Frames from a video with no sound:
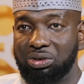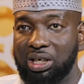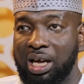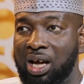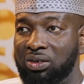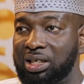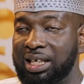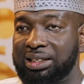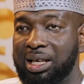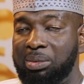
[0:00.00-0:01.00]
The house
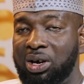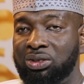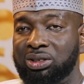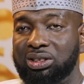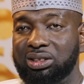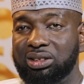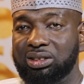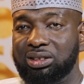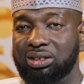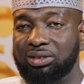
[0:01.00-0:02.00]
has about
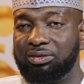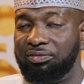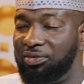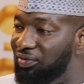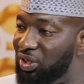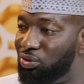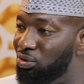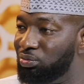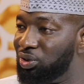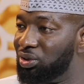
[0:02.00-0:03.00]
50
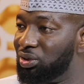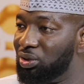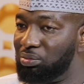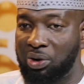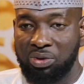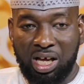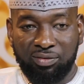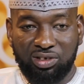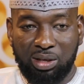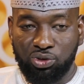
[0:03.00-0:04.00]
rooms, but we
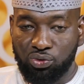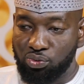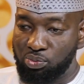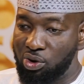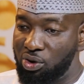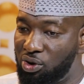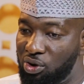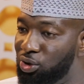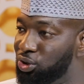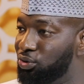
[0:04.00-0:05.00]
have some small
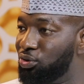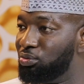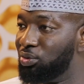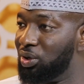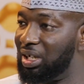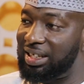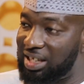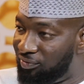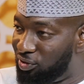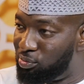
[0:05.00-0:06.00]
washroom
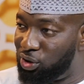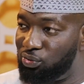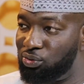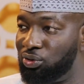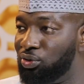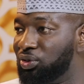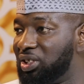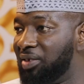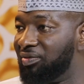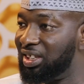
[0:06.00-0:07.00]
that everybody would
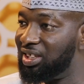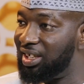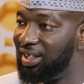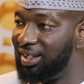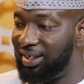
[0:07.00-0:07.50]
use every day."